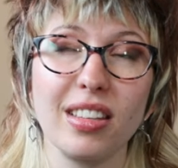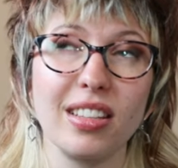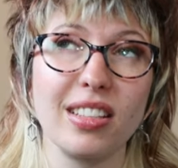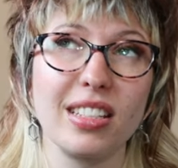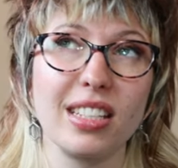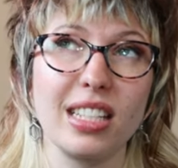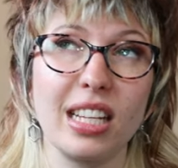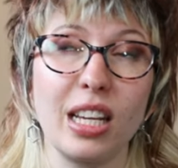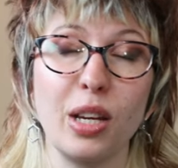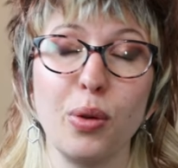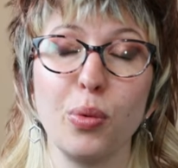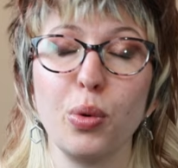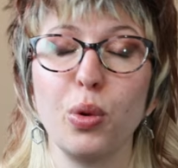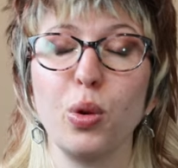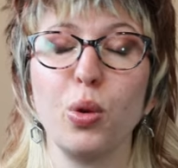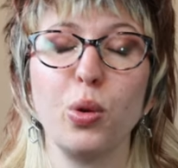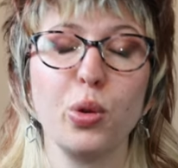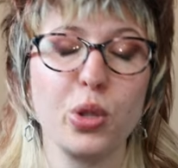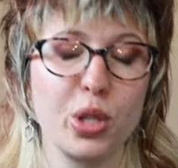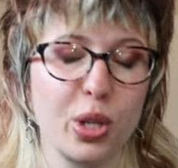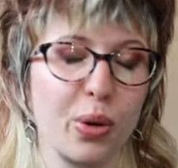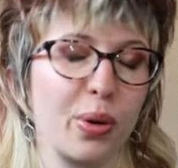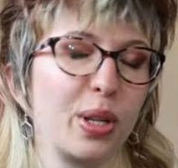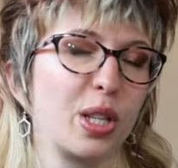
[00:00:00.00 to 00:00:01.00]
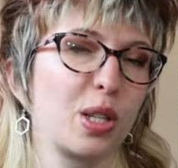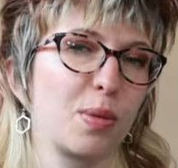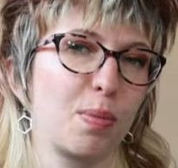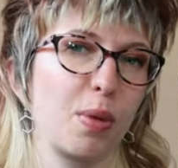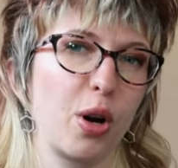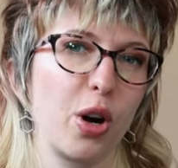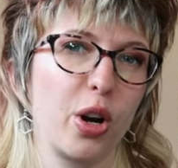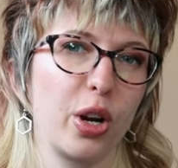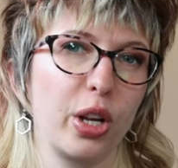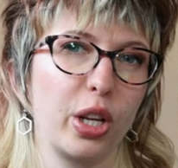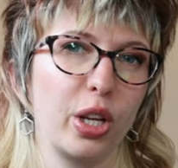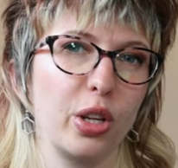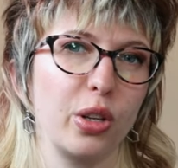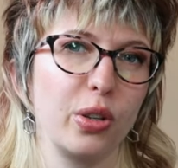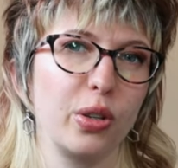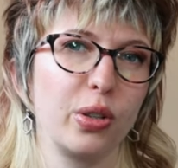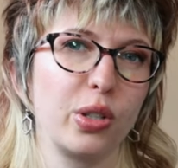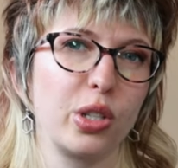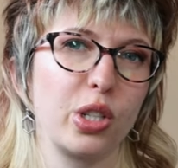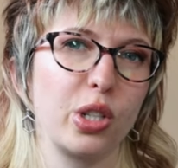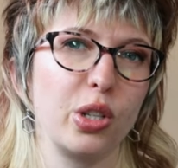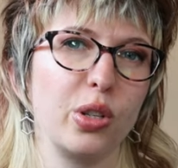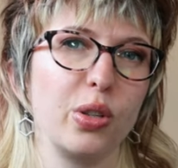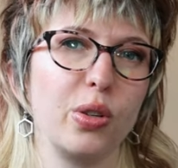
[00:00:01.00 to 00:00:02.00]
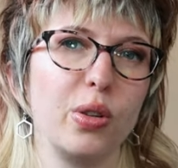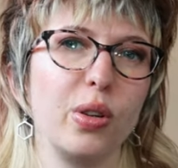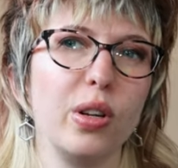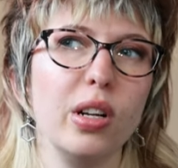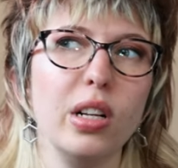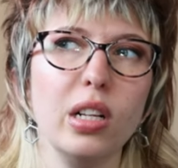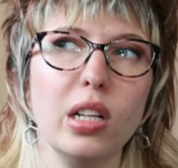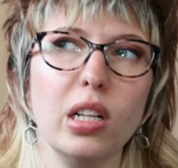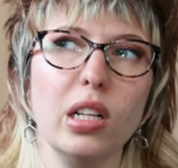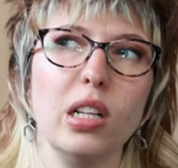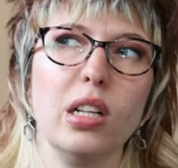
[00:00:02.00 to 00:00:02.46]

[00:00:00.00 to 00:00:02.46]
that he will also inspire you to